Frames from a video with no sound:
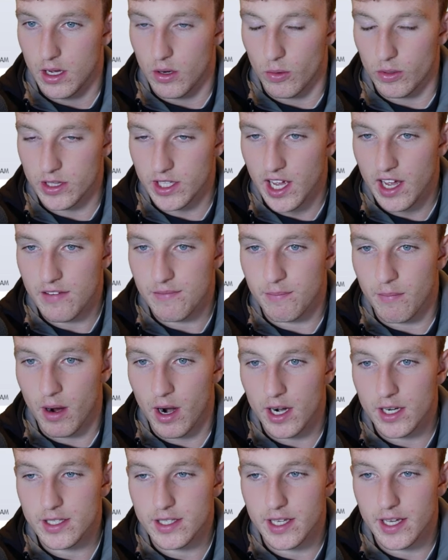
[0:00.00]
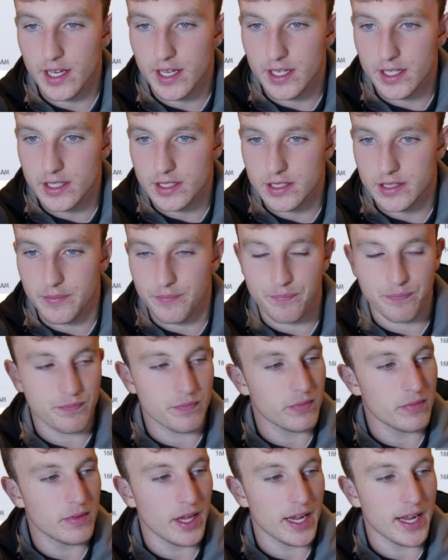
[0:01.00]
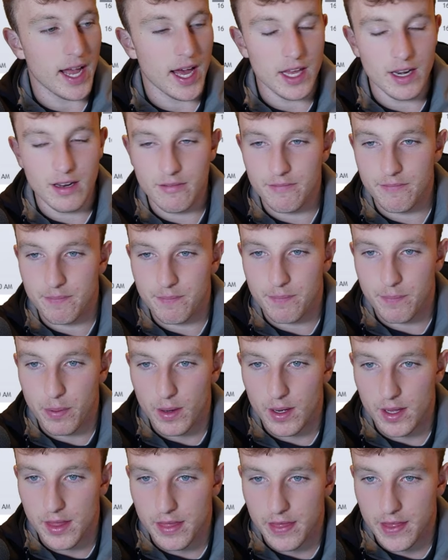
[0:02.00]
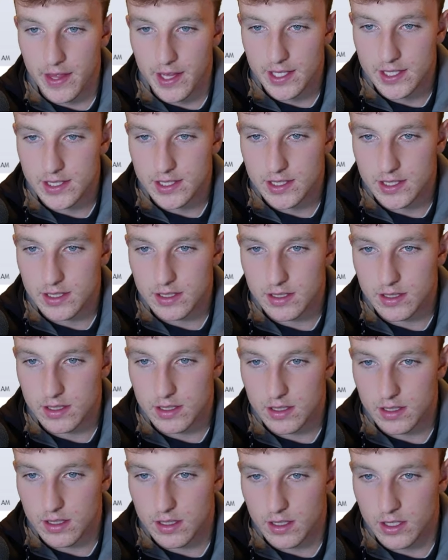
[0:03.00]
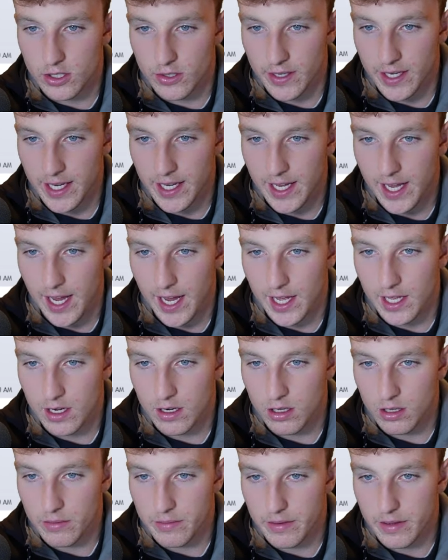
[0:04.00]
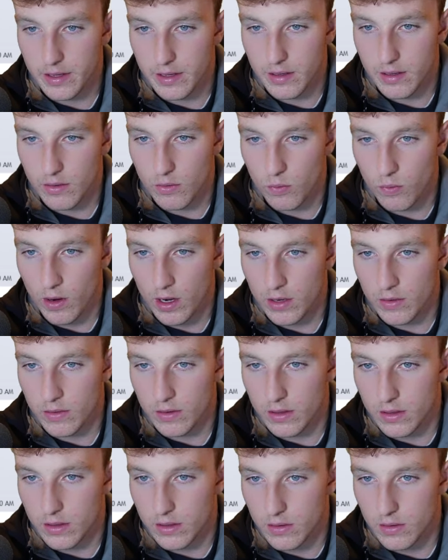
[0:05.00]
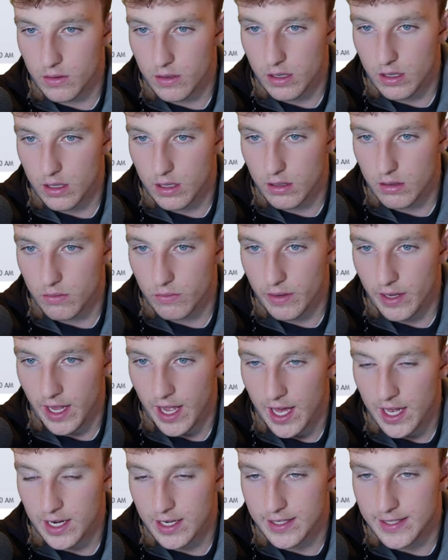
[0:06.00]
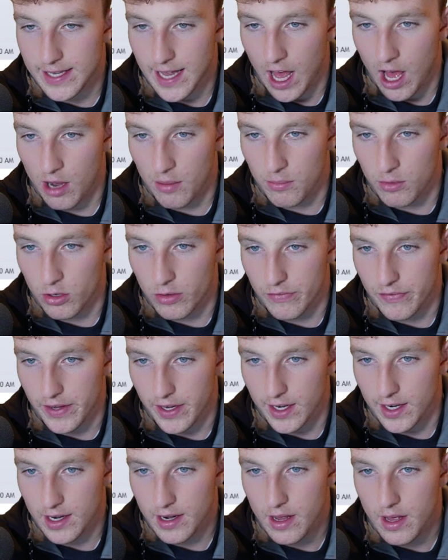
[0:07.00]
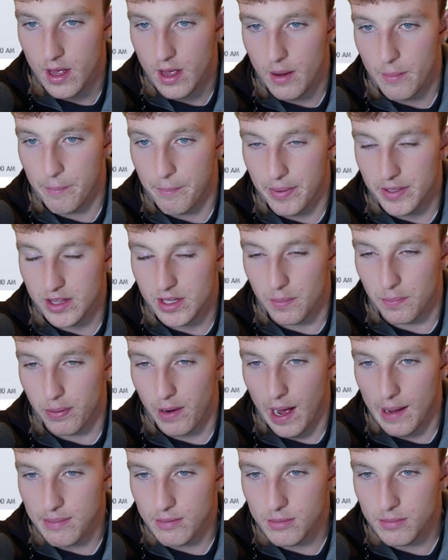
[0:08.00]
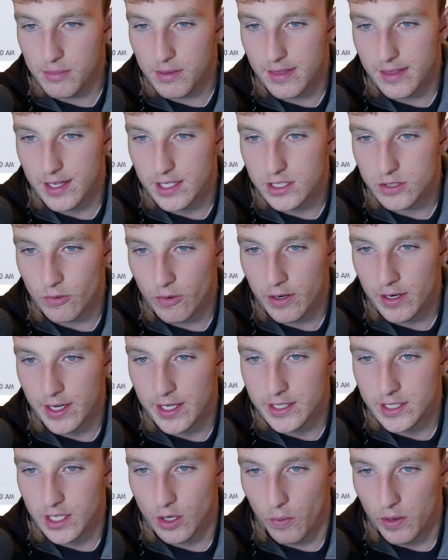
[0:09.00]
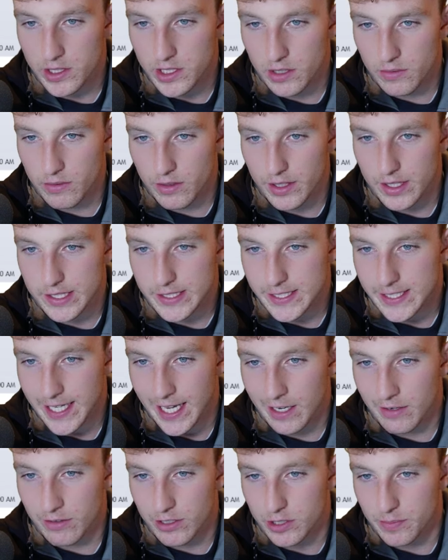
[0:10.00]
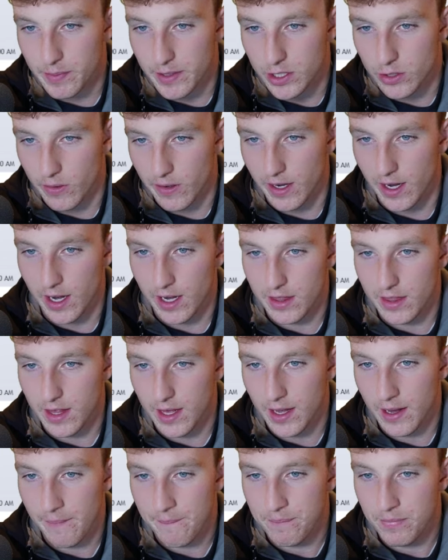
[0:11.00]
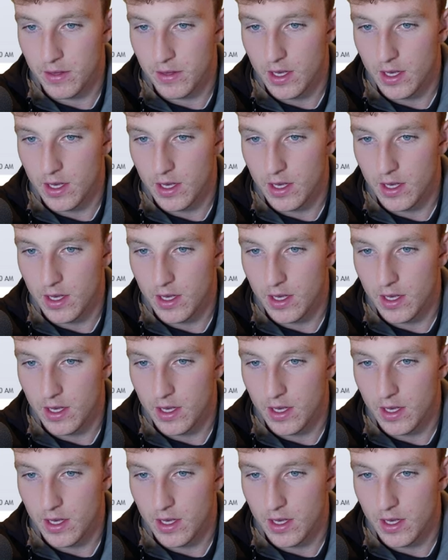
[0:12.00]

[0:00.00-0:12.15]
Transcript: What they have marked is they kind of put this green candle when we had a down move here. But the problem with this one is it wasn't really sandwiched between anything.